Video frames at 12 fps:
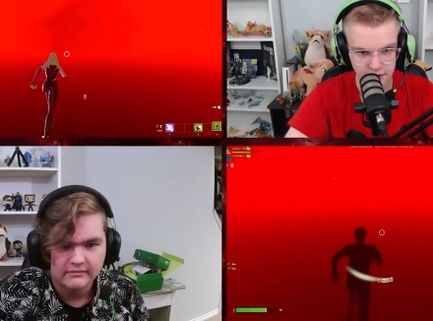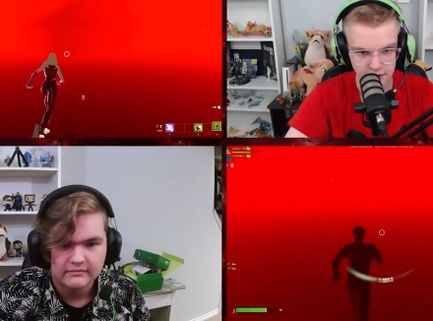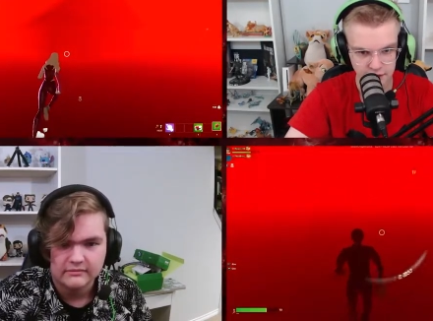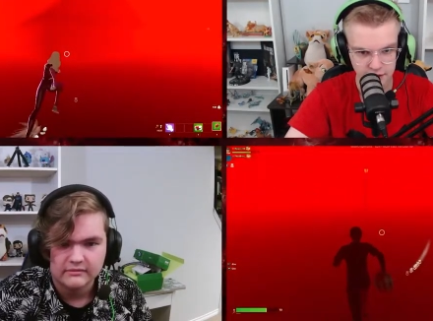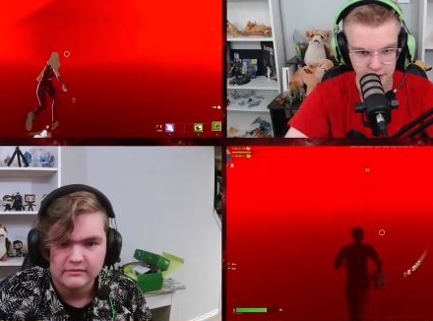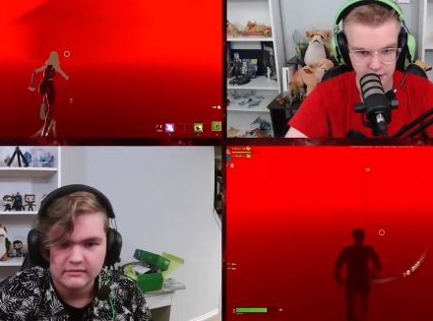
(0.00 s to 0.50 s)

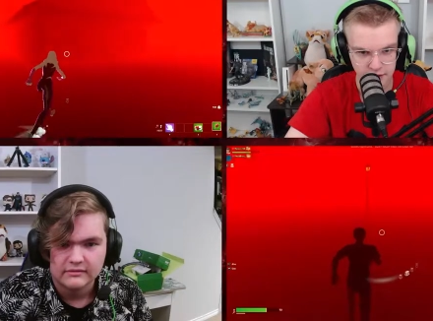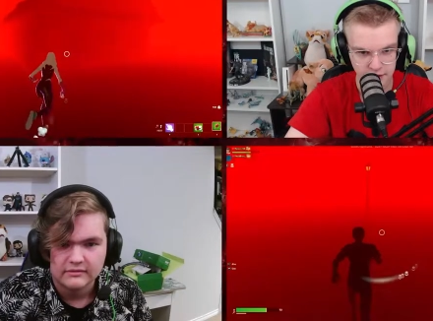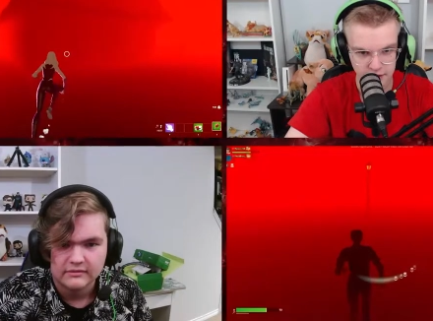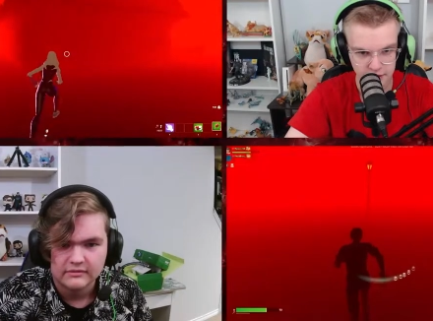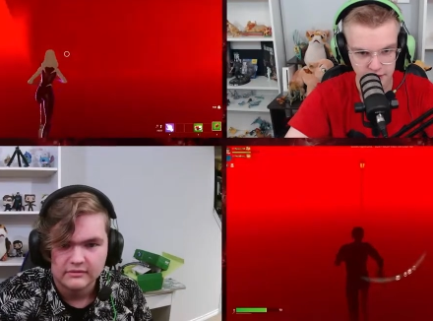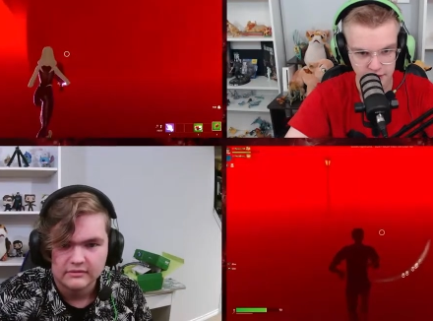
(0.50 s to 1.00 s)

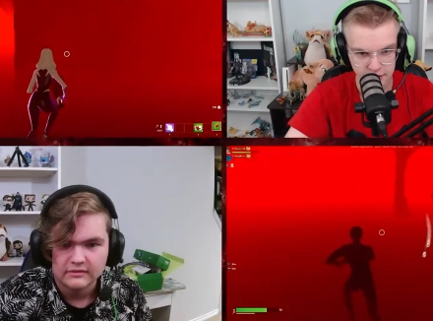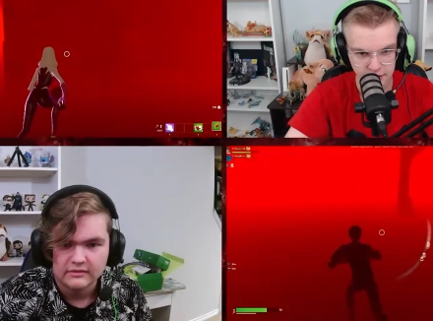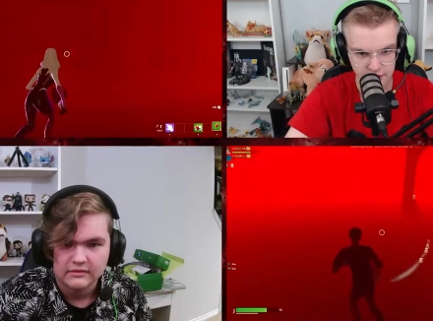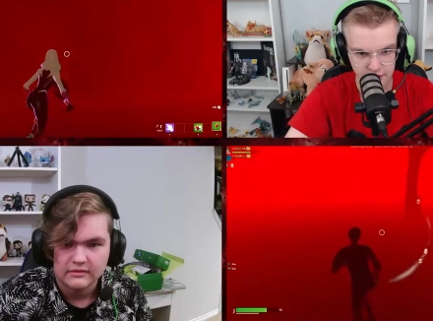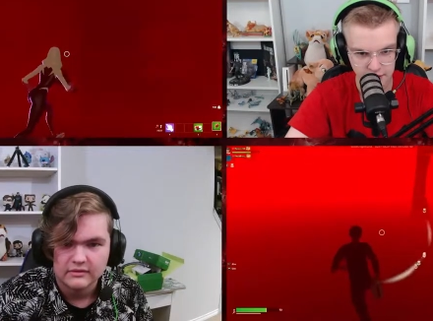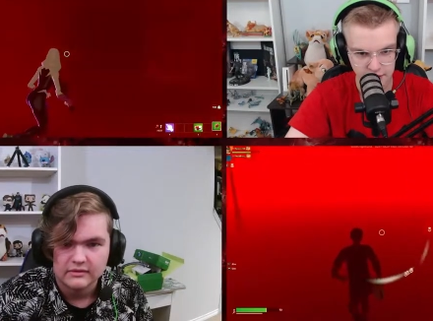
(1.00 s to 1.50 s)

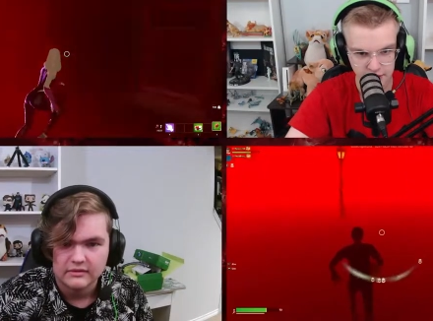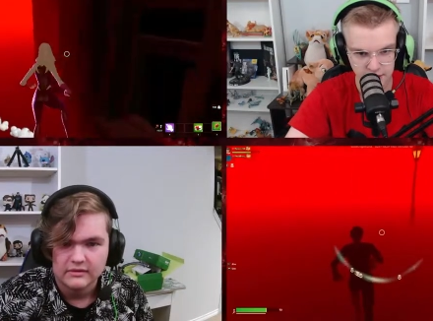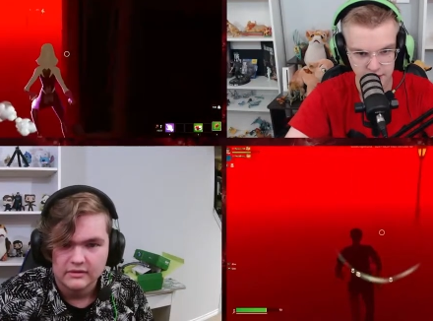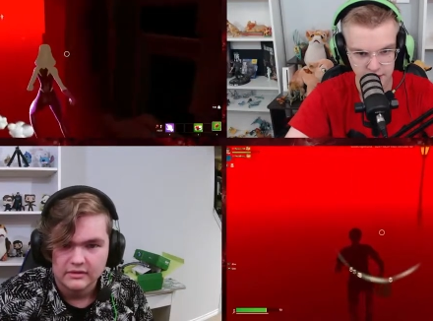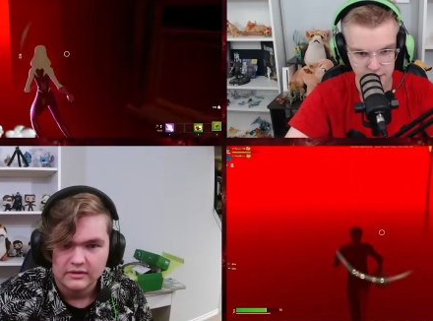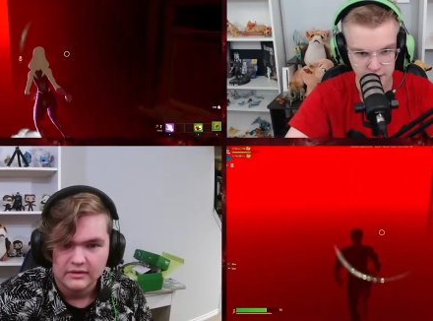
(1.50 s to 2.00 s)

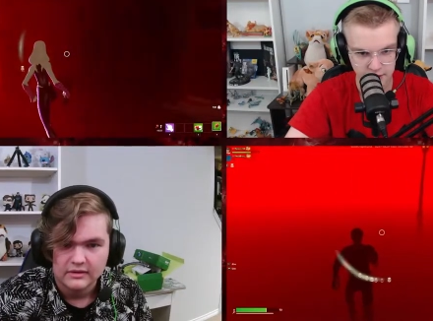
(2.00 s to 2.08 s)
Nothing is said.